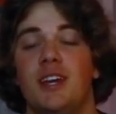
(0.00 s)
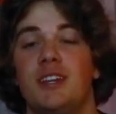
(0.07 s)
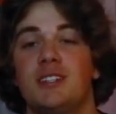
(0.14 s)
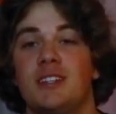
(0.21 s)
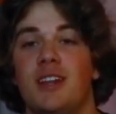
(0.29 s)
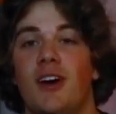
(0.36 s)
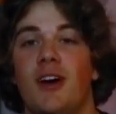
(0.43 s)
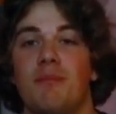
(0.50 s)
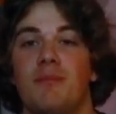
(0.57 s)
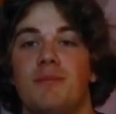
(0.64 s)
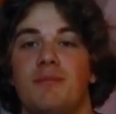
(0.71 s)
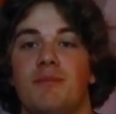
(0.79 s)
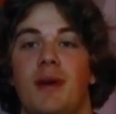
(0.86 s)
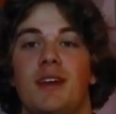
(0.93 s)
changed, and now I'm
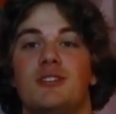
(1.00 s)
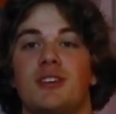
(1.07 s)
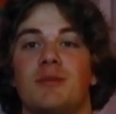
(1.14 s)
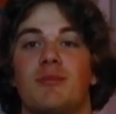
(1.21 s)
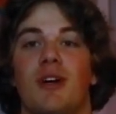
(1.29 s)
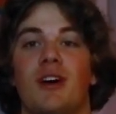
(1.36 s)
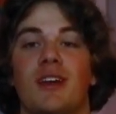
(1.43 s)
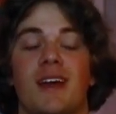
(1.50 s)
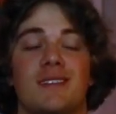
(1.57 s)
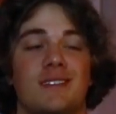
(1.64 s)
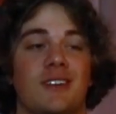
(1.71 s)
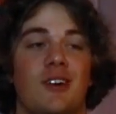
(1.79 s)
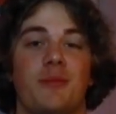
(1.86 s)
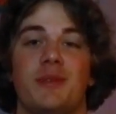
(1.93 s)
majoring in
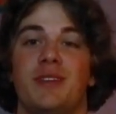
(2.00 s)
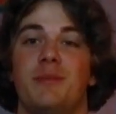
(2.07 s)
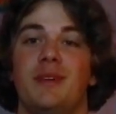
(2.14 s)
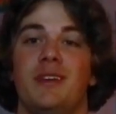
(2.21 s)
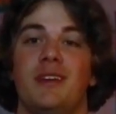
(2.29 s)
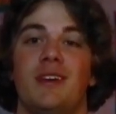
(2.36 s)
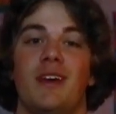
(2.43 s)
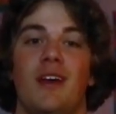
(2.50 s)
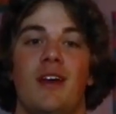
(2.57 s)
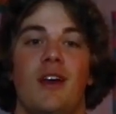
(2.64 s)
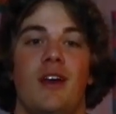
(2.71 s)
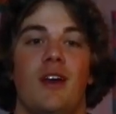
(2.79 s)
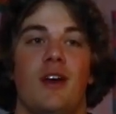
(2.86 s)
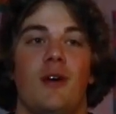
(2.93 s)
broadcasting, hoping to be
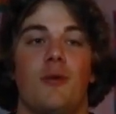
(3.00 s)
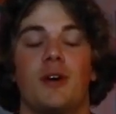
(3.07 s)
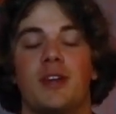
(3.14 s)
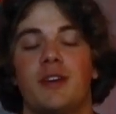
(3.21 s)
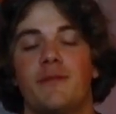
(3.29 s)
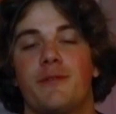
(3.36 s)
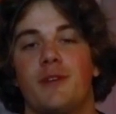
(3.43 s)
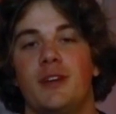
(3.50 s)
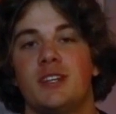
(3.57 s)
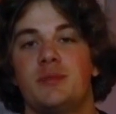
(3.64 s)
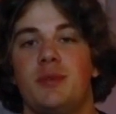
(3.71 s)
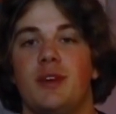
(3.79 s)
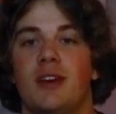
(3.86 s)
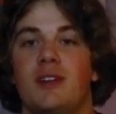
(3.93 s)
working for
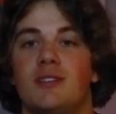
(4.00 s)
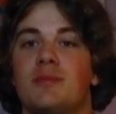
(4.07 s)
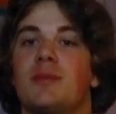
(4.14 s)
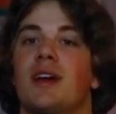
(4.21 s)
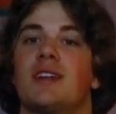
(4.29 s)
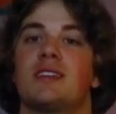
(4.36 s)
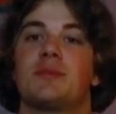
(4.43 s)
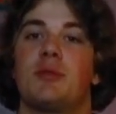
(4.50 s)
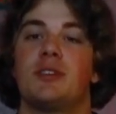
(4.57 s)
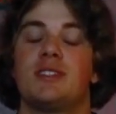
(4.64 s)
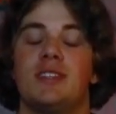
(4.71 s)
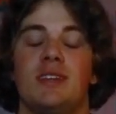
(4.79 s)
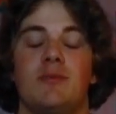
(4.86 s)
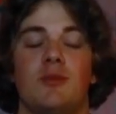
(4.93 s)
ESPN or some kind of
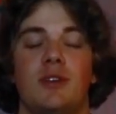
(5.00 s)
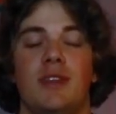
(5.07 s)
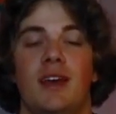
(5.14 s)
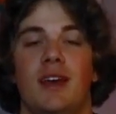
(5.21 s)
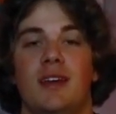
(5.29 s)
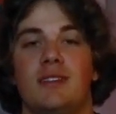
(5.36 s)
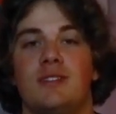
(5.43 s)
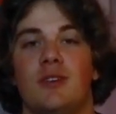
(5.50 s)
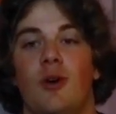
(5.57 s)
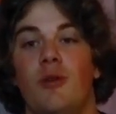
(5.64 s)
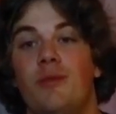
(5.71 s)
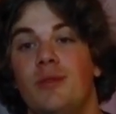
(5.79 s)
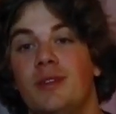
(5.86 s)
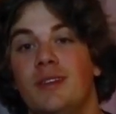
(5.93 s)
sports team one day. And so
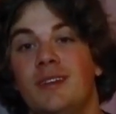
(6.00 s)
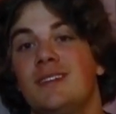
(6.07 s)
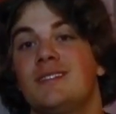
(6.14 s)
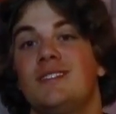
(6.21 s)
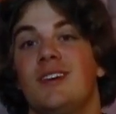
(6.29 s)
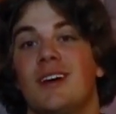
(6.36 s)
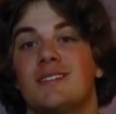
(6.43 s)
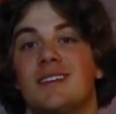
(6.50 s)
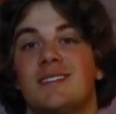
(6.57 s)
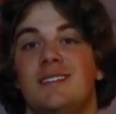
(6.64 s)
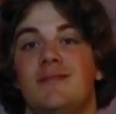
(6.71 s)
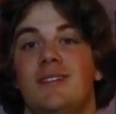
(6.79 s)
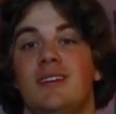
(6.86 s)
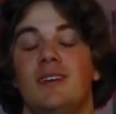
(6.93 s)
hopefully see you guys on
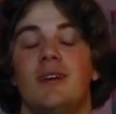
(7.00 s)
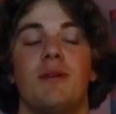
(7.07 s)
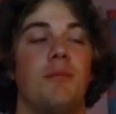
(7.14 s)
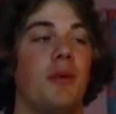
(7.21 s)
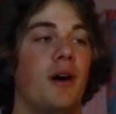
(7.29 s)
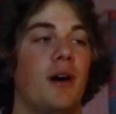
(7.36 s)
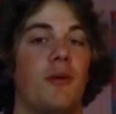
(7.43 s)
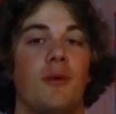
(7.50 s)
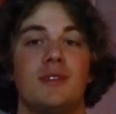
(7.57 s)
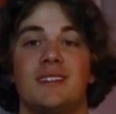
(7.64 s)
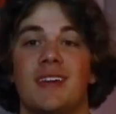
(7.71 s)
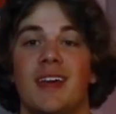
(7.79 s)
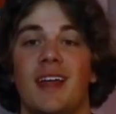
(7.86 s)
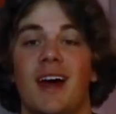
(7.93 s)
TV. But once
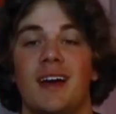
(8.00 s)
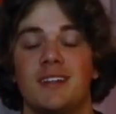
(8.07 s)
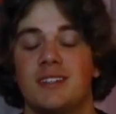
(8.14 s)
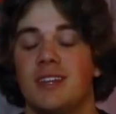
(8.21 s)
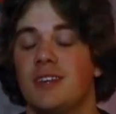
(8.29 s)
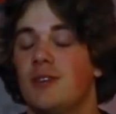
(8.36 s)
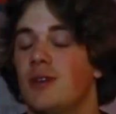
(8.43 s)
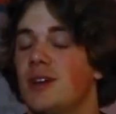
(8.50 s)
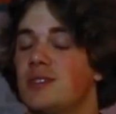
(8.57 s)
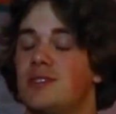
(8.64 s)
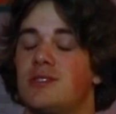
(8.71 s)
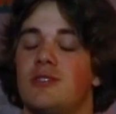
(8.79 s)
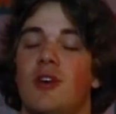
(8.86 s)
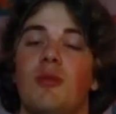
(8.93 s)
again, I just thank you guys
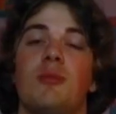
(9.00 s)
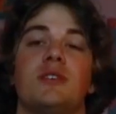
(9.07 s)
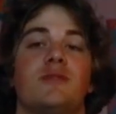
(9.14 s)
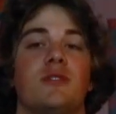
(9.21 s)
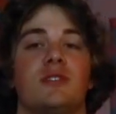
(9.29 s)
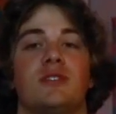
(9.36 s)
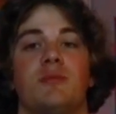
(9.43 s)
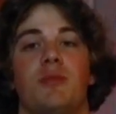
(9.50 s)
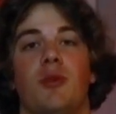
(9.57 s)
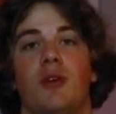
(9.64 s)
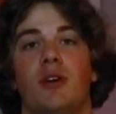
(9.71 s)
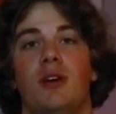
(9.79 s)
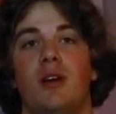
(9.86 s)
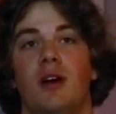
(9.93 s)
so much for the
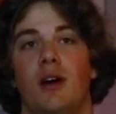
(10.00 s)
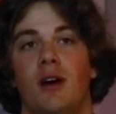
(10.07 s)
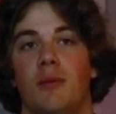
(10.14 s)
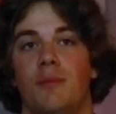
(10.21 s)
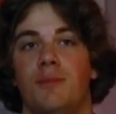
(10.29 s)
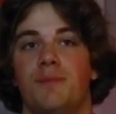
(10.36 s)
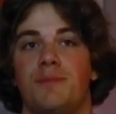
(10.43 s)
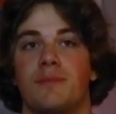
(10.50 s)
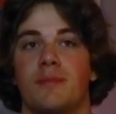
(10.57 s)
support. Um,